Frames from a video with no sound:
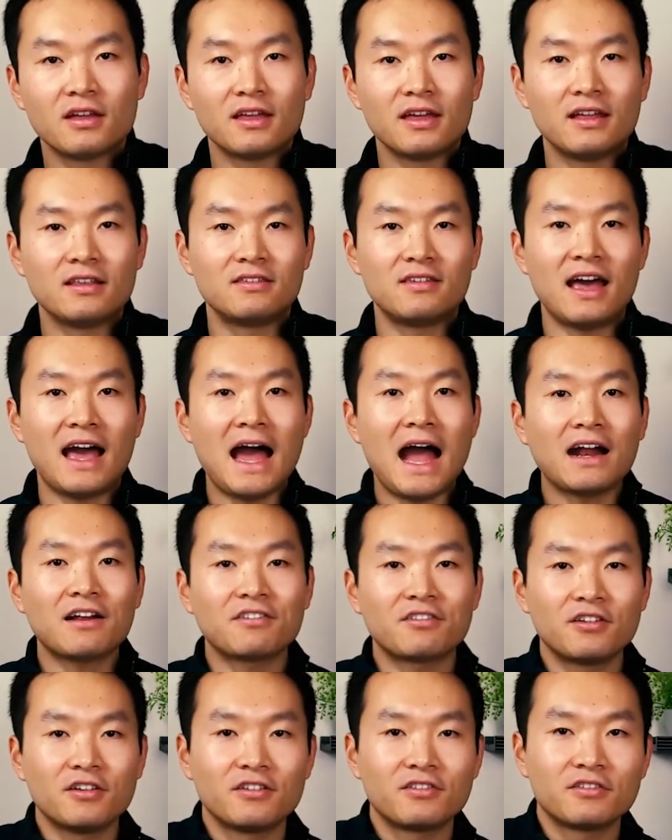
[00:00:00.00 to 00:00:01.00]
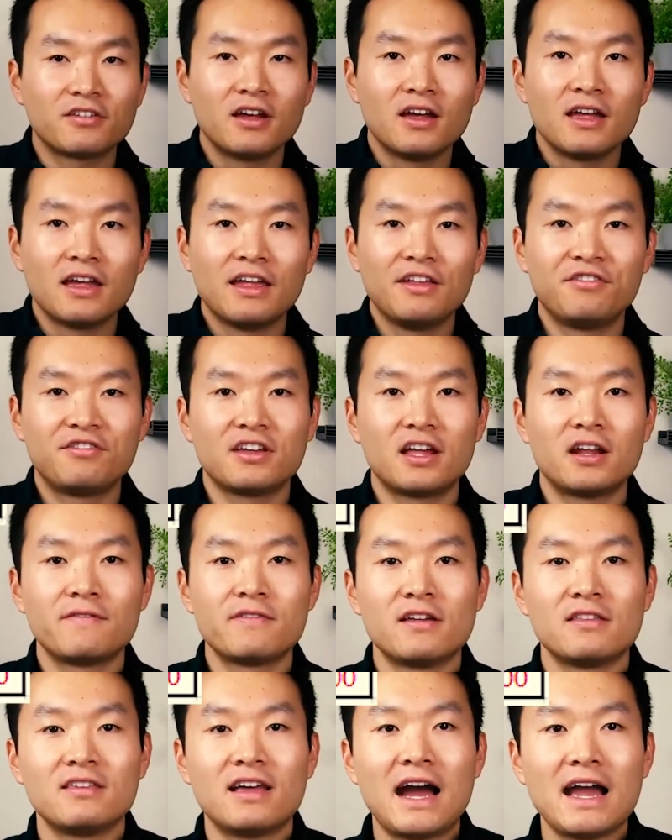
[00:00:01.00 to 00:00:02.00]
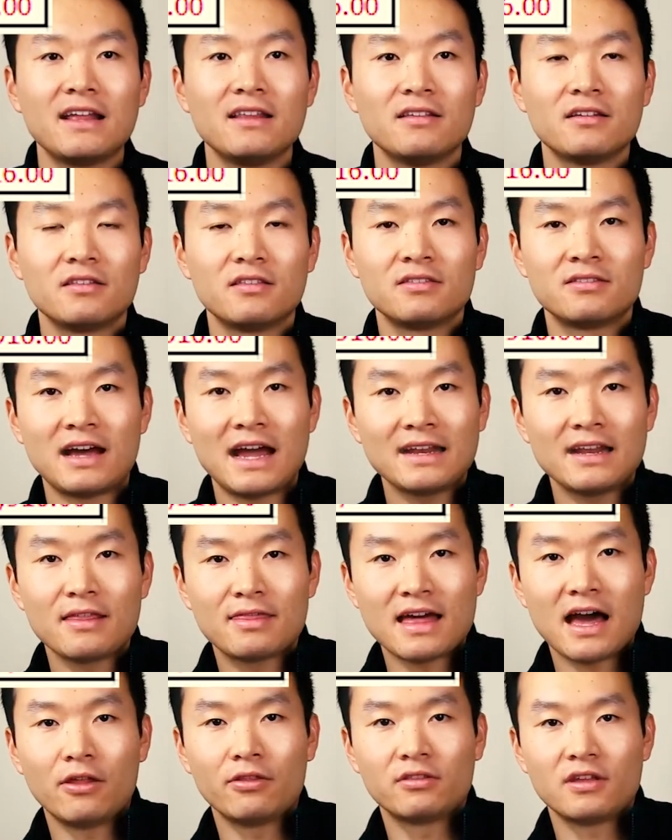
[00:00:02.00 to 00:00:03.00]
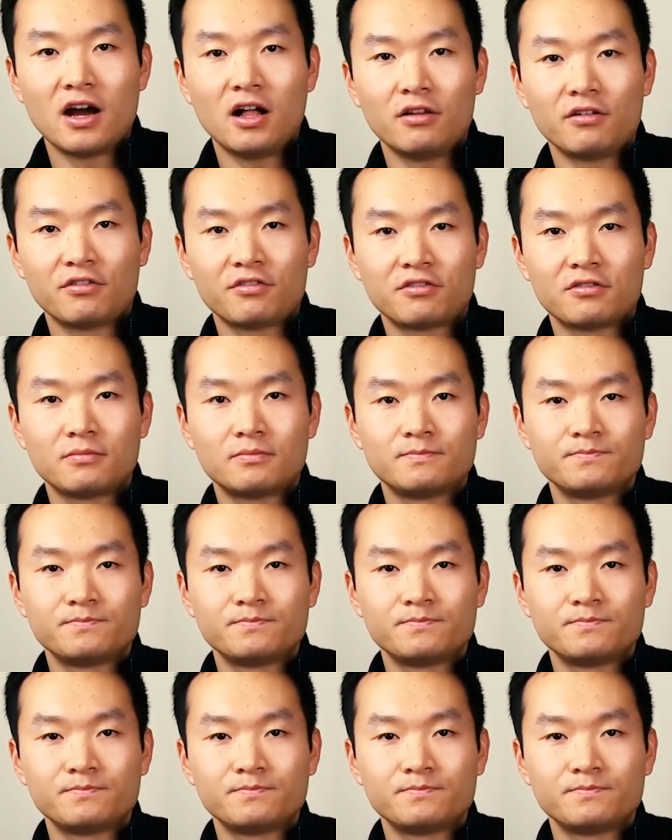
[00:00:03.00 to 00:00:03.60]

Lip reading: in taxes instead of the $90,000.